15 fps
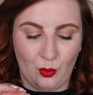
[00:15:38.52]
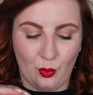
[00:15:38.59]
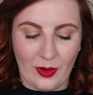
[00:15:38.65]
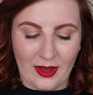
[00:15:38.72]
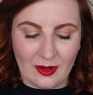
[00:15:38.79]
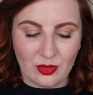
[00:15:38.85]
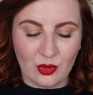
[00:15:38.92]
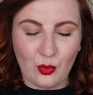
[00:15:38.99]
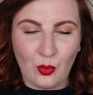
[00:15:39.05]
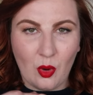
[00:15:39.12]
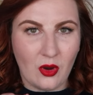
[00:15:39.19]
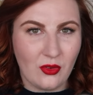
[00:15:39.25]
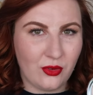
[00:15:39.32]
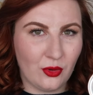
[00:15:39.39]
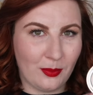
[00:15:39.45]
where the
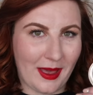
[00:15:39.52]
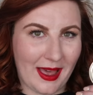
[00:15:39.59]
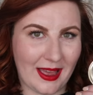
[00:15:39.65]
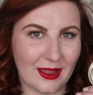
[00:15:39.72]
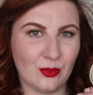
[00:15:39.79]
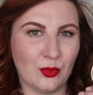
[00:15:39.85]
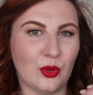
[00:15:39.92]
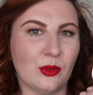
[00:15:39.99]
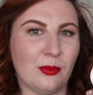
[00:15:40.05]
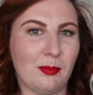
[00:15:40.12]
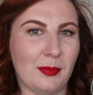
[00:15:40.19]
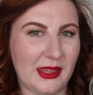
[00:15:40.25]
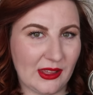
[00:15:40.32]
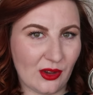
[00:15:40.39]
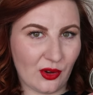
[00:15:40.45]
waffle pan will
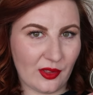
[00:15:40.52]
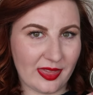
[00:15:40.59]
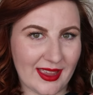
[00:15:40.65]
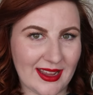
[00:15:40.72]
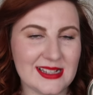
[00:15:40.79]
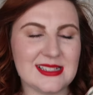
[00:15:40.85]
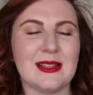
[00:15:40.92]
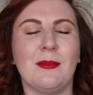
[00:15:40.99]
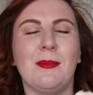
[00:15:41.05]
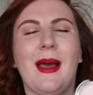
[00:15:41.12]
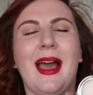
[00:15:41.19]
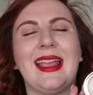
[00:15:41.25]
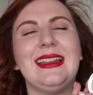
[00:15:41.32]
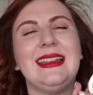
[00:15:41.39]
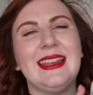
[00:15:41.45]
be on this but
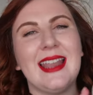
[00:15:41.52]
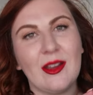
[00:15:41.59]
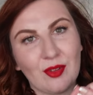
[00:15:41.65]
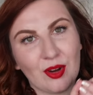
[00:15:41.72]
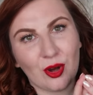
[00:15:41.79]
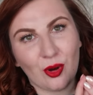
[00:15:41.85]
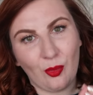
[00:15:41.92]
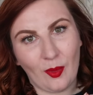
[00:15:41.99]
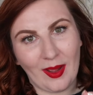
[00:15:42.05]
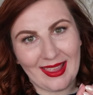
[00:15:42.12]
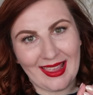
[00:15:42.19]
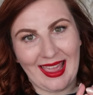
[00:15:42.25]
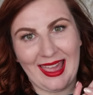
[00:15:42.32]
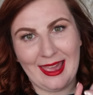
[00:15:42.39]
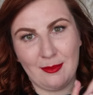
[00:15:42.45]
I never
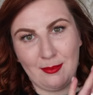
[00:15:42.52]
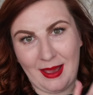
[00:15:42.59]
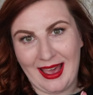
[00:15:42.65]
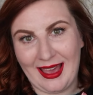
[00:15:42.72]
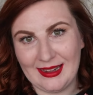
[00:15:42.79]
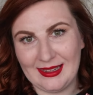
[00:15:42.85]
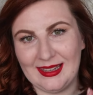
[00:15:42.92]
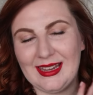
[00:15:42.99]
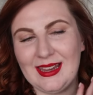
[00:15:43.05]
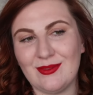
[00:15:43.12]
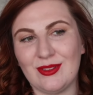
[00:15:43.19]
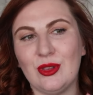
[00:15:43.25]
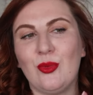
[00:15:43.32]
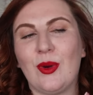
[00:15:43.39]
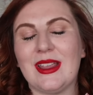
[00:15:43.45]
quite hit pan
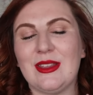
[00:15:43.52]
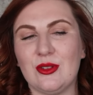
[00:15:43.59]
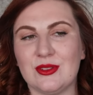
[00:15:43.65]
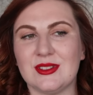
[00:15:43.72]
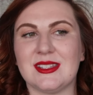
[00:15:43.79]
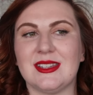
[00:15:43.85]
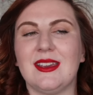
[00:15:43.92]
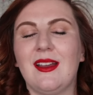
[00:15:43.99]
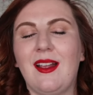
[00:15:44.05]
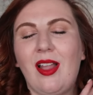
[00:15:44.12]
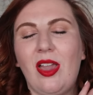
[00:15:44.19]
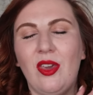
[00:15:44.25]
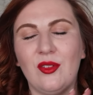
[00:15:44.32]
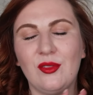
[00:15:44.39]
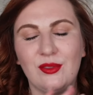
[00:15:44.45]
even though I used it
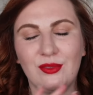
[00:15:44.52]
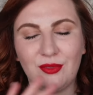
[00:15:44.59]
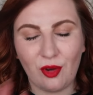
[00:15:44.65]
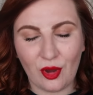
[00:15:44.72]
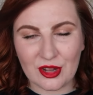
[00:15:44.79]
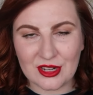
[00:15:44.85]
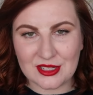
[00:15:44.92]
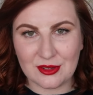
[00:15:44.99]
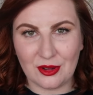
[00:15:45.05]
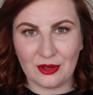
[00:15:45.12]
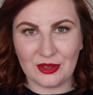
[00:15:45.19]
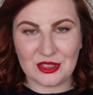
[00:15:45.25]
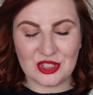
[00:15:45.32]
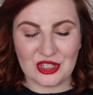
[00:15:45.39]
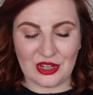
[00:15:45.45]
for a
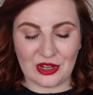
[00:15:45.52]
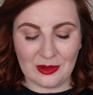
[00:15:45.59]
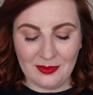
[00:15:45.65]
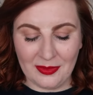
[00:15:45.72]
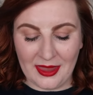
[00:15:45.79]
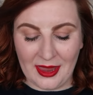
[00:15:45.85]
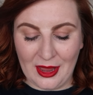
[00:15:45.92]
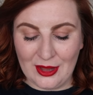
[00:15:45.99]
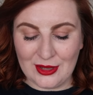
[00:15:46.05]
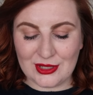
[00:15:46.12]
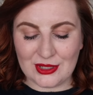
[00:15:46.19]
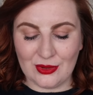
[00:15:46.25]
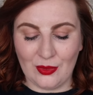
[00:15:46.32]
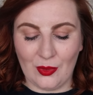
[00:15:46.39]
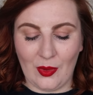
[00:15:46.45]
solid year
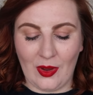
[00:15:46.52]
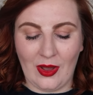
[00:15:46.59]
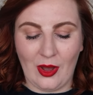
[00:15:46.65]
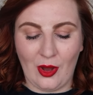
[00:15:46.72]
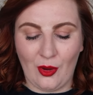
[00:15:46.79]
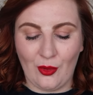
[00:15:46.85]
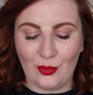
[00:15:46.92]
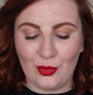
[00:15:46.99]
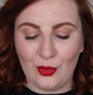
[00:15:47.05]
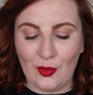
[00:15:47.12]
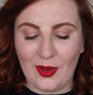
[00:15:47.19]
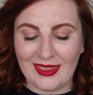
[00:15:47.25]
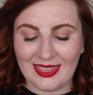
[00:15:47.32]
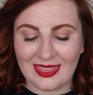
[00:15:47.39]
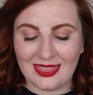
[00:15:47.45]
so
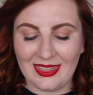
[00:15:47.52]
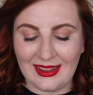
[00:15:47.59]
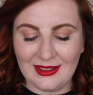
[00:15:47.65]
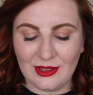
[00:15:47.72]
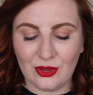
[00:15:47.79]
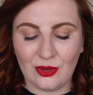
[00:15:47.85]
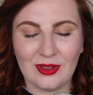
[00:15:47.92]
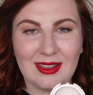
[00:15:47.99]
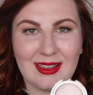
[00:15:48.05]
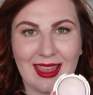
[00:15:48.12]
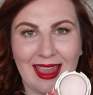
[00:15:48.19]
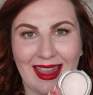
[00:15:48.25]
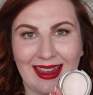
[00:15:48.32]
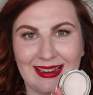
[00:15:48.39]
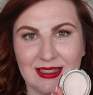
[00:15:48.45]
although I think you can
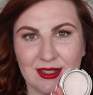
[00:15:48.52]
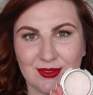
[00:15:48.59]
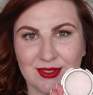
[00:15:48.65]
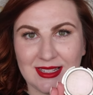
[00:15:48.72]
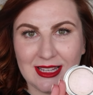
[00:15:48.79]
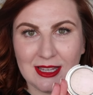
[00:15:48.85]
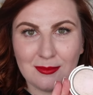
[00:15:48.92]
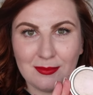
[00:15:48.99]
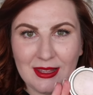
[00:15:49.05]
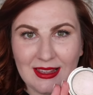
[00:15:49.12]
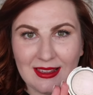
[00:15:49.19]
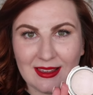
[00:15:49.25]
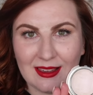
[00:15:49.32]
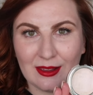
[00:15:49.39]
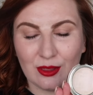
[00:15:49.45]
kind of see it
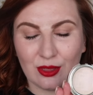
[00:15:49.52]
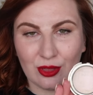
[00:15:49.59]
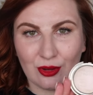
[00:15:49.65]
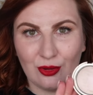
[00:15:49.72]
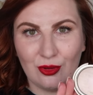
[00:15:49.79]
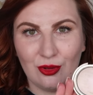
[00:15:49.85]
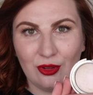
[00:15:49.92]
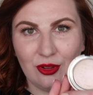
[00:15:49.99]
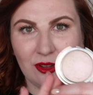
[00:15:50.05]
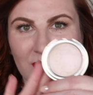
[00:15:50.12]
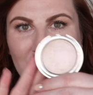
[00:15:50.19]
peeking through